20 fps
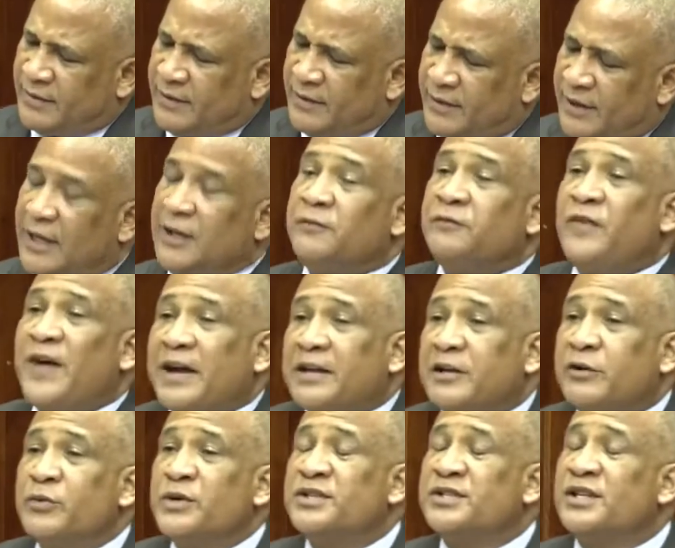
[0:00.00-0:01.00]
In fact,
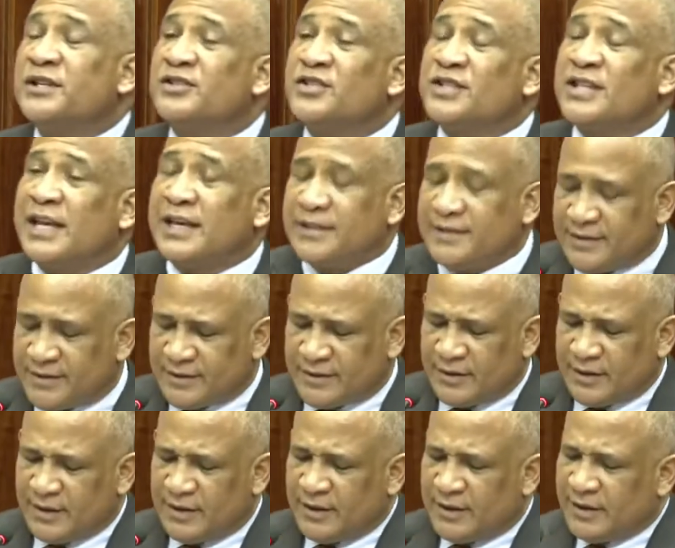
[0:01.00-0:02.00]
the research says
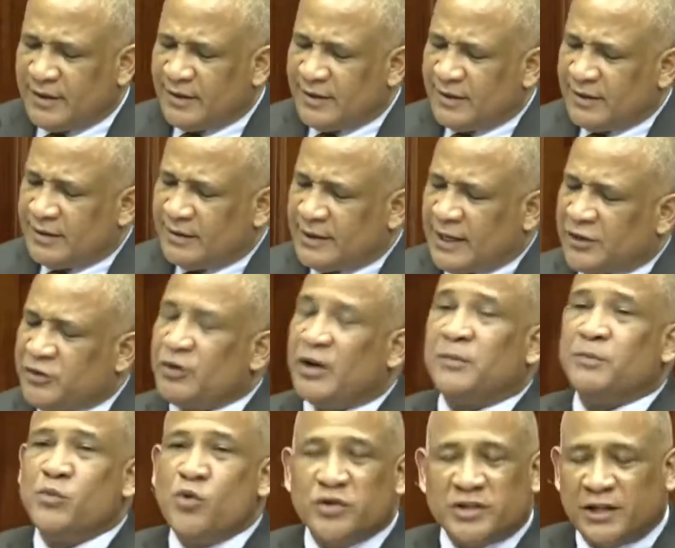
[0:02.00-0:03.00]
that you are
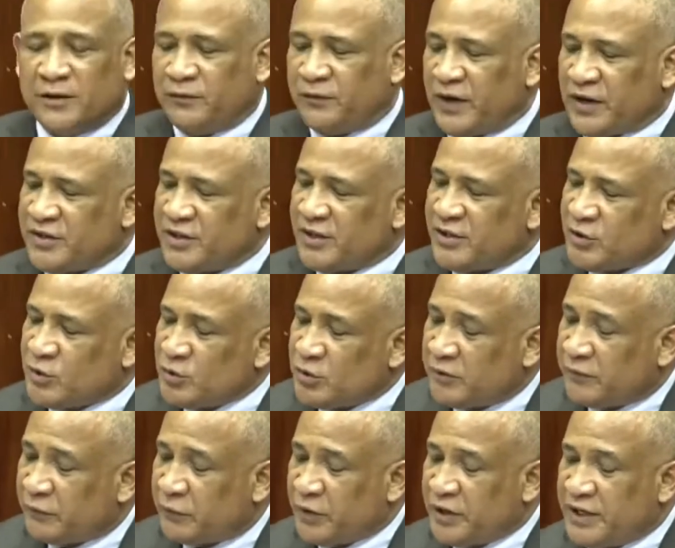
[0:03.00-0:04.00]
most infectious 2
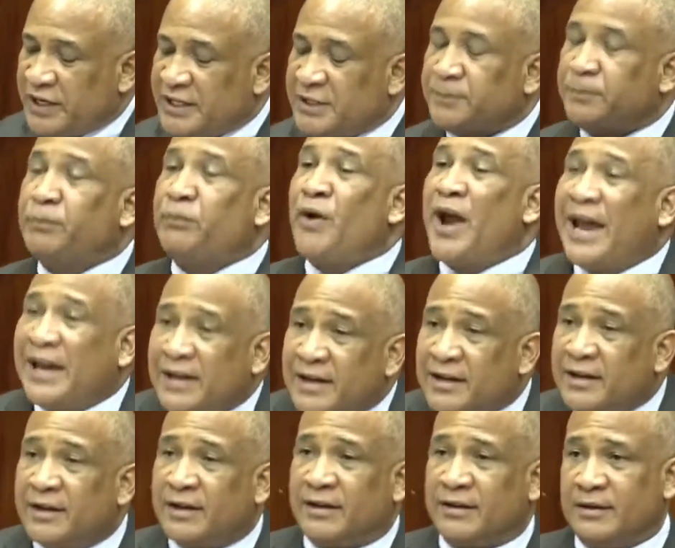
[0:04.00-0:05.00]
to 3 days
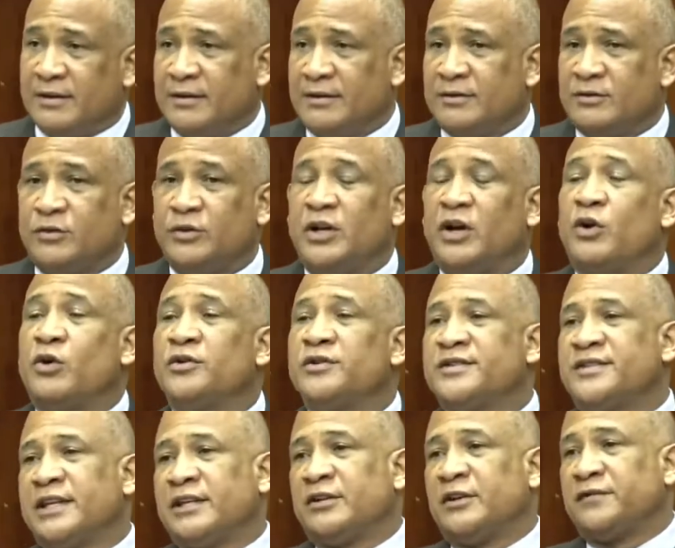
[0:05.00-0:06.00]
prior to the
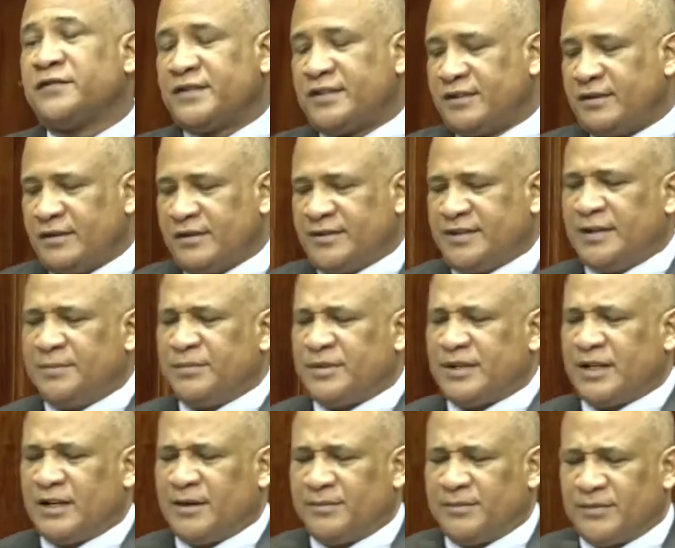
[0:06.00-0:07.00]
onset of
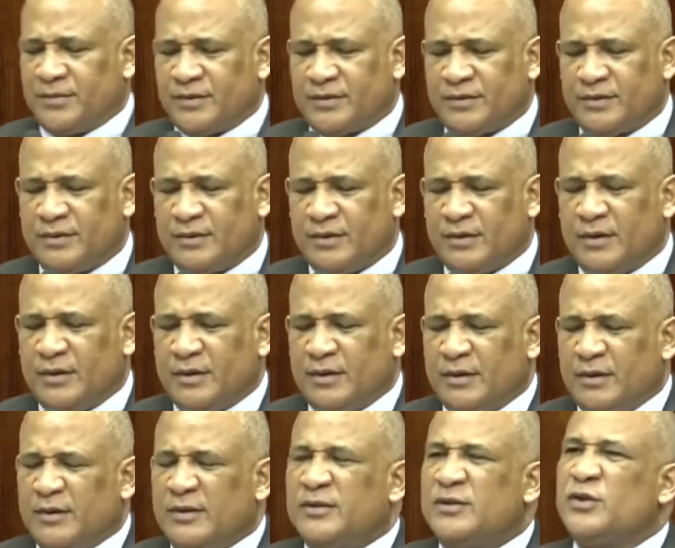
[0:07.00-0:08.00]
symptoms.
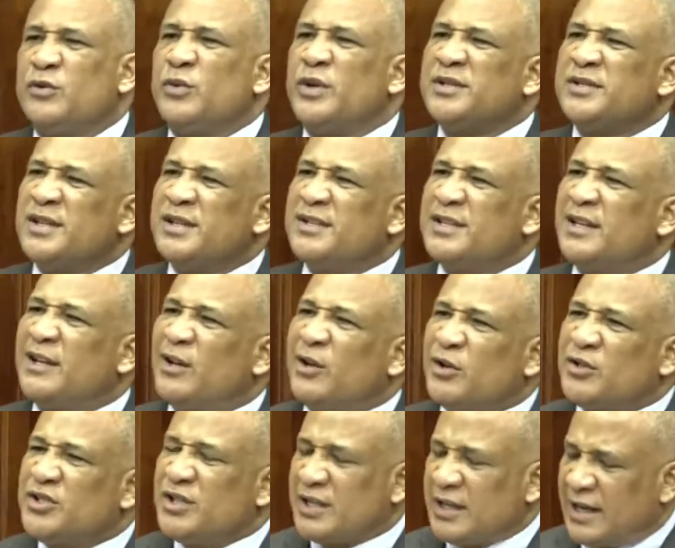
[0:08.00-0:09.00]
So what's this
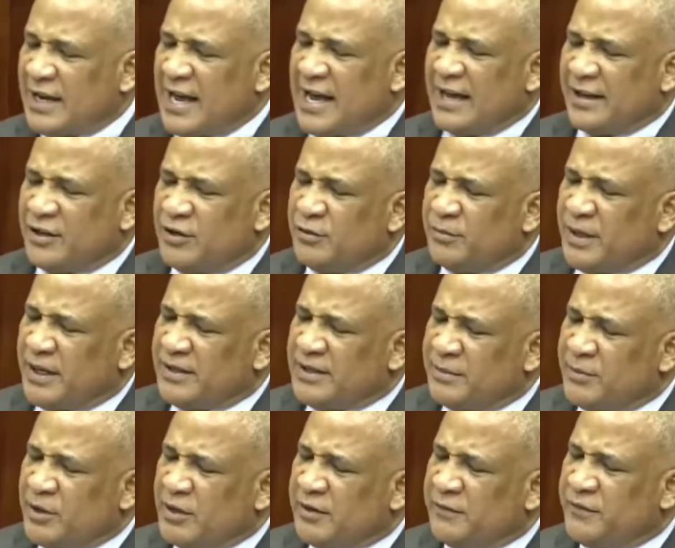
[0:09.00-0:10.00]
illogical argument
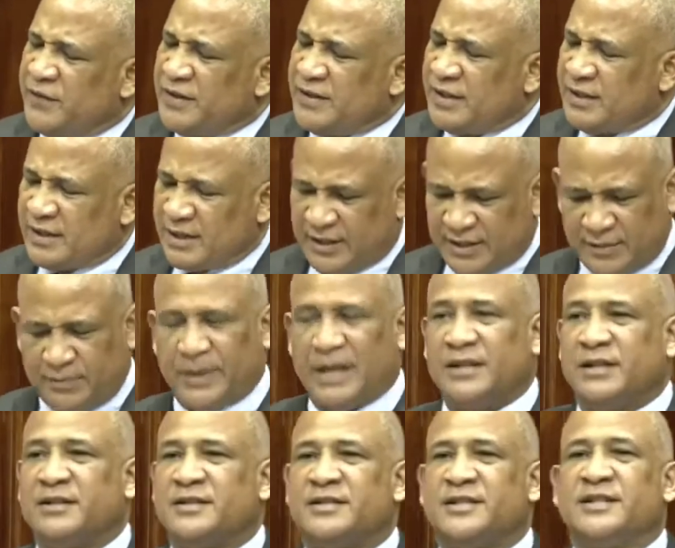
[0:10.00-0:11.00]
about a visitor
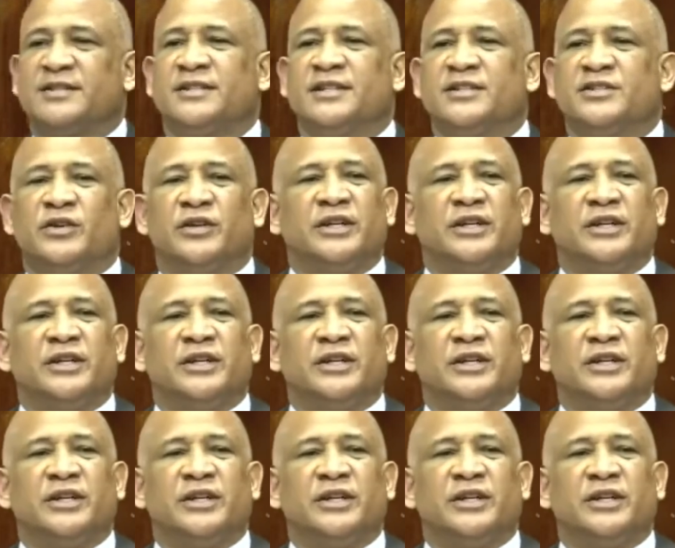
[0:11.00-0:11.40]
spending 6 days on